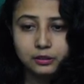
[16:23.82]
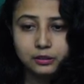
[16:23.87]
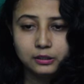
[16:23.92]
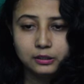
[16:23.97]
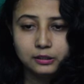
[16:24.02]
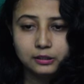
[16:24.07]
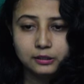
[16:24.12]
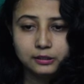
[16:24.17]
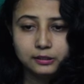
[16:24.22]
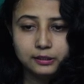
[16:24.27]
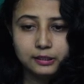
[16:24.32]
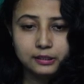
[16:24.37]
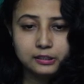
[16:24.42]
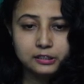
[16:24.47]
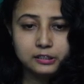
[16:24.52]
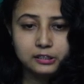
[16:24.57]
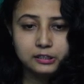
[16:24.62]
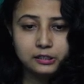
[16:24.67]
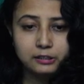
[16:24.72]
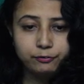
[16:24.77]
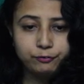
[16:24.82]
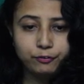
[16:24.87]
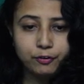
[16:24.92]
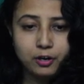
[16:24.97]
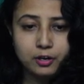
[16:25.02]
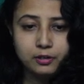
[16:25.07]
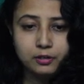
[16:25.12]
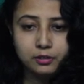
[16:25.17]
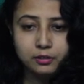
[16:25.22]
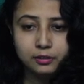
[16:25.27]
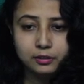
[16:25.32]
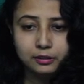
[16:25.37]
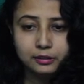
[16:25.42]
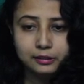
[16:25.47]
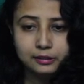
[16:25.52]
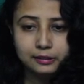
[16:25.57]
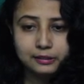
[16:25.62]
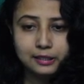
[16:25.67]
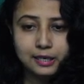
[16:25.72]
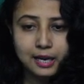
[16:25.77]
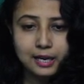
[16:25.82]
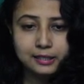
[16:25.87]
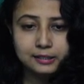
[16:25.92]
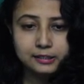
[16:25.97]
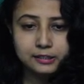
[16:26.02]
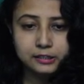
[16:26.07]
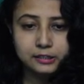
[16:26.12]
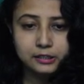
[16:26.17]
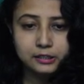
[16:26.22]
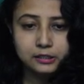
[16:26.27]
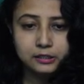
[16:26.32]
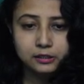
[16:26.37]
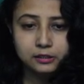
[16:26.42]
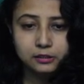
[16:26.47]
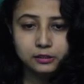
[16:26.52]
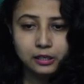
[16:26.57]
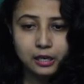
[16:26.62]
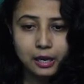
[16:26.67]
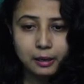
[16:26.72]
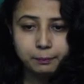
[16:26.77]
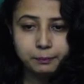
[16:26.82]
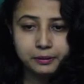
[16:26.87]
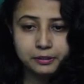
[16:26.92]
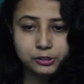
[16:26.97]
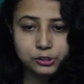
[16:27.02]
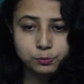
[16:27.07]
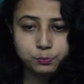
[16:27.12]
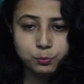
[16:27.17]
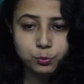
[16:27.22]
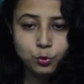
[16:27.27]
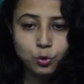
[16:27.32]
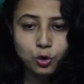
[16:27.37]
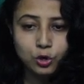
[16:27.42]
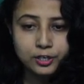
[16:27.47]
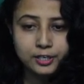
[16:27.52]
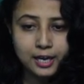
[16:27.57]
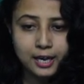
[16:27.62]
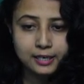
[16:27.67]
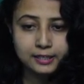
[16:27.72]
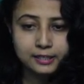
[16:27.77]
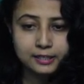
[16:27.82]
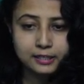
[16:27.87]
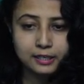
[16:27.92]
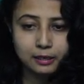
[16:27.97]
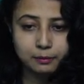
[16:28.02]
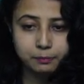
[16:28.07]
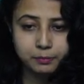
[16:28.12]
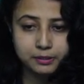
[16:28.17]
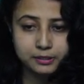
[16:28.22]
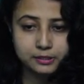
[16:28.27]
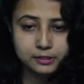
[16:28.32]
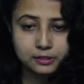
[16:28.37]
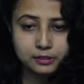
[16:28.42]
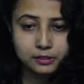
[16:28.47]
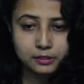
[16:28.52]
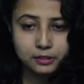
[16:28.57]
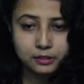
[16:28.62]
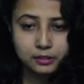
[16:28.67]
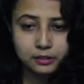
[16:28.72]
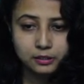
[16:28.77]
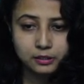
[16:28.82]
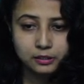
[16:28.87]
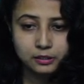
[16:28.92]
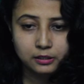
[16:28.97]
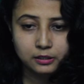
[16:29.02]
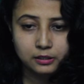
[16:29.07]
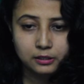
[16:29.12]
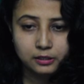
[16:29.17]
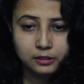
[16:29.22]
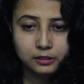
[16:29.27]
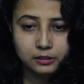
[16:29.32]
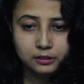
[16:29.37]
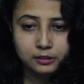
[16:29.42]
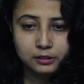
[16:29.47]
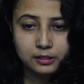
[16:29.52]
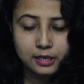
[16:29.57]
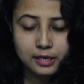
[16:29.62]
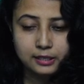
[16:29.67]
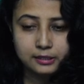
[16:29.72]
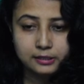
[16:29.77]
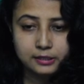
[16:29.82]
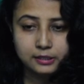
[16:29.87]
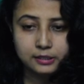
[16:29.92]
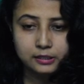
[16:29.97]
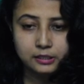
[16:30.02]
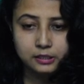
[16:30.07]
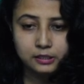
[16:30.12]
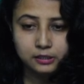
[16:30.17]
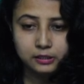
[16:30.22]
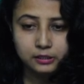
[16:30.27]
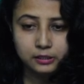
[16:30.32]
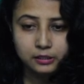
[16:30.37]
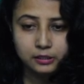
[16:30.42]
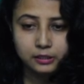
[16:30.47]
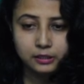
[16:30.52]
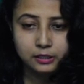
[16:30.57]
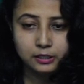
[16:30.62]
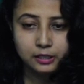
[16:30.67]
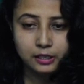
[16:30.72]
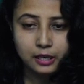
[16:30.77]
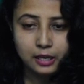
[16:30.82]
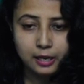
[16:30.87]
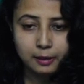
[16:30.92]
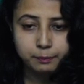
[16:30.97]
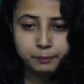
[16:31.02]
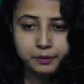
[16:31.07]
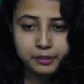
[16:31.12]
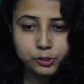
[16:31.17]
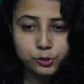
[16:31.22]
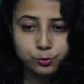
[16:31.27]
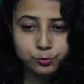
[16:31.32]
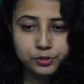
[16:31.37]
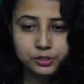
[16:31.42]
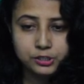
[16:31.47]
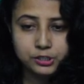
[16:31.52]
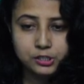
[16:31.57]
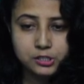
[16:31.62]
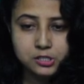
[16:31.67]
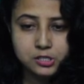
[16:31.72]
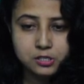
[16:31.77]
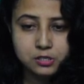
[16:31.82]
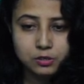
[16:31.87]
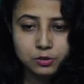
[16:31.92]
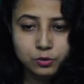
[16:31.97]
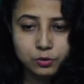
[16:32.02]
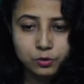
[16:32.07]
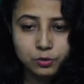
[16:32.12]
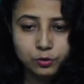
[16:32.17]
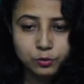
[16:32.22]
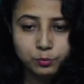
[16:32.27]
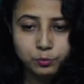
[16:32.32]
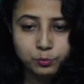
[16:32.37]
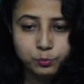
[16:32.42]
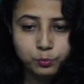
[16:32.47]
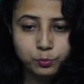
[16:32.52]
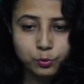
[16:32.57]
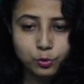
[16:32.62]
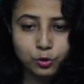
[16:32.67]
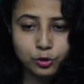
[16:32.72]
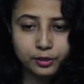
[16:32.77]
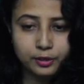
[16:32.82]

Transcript: Then D for dietary habits. Poor dietary habits. Dietary habits which is poor.